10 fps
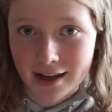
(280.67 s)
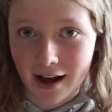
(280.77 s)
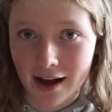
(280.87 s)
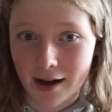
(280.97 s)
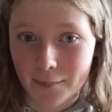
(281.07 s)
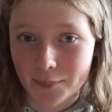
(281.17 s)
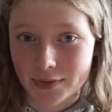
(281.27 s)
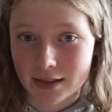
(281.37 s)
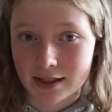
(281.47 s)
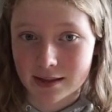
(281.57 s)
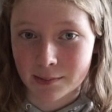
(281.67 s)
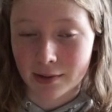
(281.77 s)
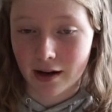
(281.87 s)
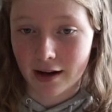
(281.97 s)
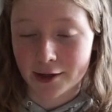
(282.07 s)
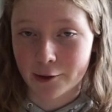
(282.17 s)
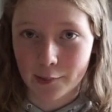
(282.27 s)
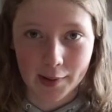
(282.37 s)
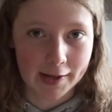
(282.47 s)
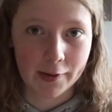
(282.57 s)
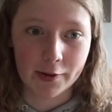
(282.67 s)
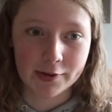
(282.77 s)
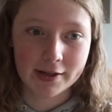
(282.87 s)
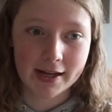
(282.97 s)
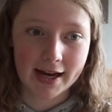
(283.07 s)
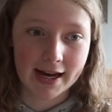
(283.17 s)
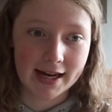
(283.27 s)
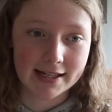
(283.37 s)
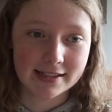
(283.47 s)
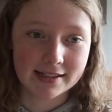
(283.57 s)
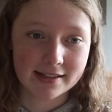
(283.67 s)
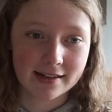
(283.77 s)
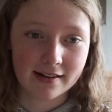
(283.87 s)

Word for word: um, but I got back on, and